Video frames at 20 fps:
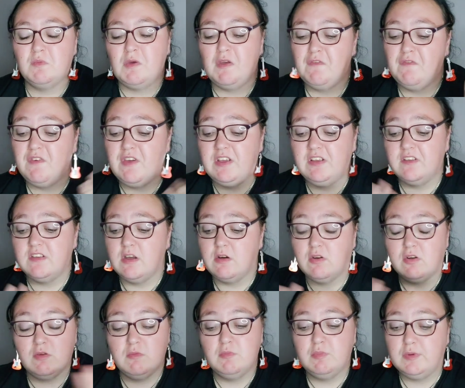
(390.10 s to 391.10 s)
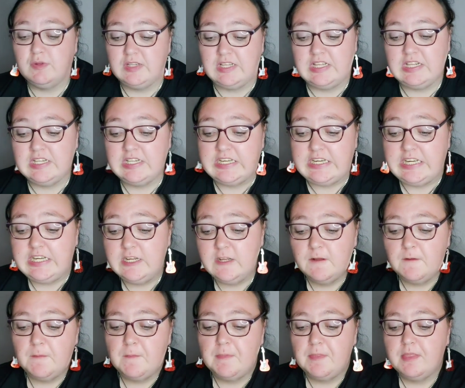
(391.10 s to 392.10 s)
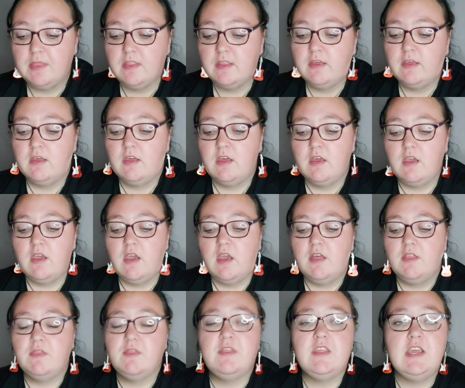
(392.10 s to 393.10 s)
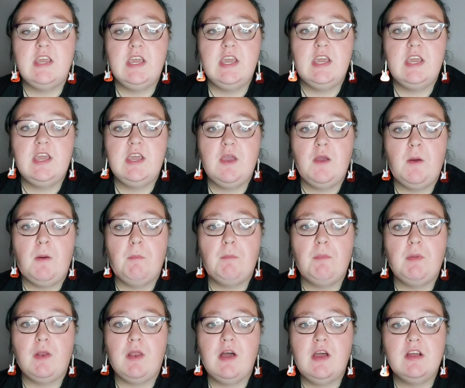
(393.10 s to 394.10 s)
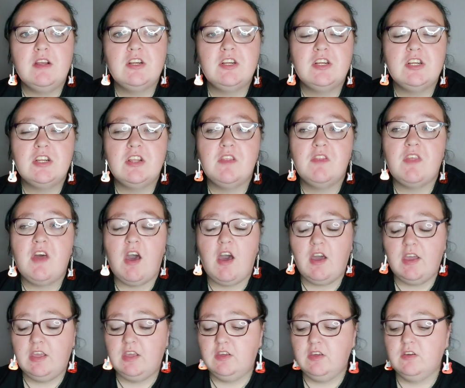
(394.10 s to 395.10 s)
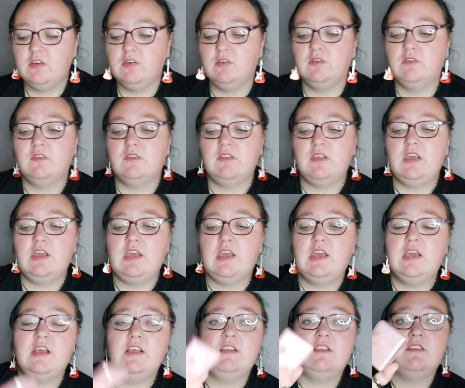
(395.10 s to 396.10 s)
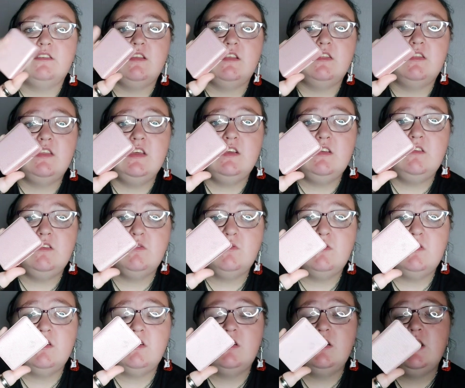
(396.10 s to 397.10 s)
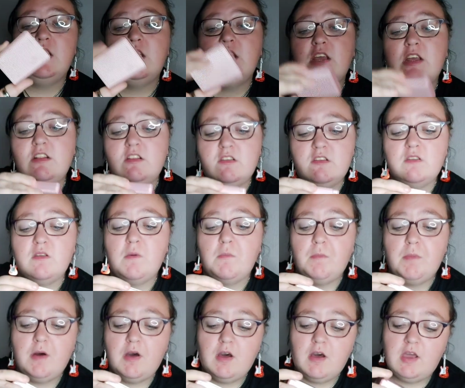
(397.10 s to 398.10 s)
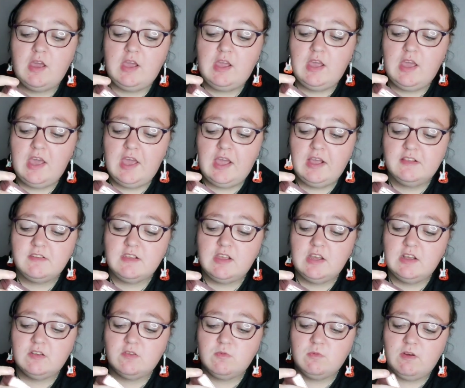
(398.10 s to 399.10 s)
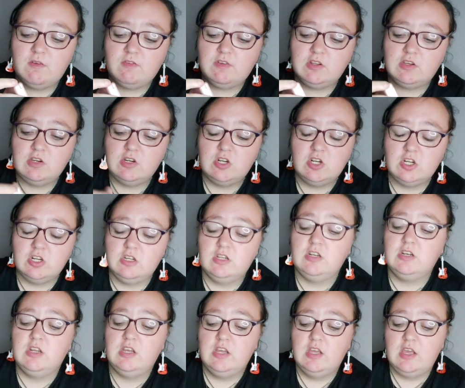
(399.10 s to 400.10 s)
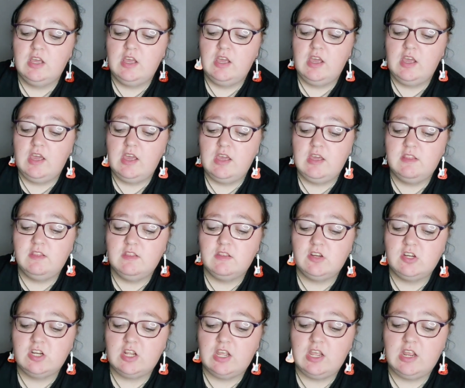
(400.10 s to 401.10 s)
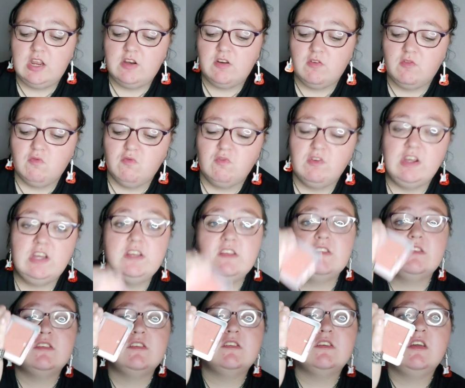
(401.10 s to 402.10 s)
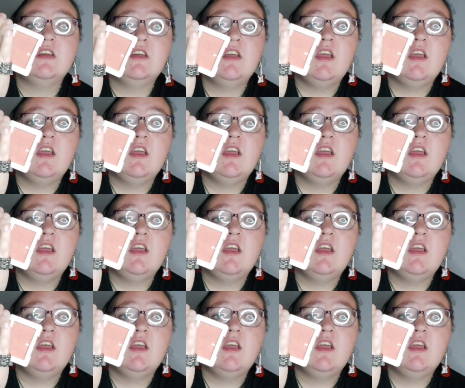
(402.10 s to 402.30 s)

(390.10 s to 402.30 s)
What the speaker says: my face out completely. The blush that I use is this one. It's by XX Revolution in the shade Risk.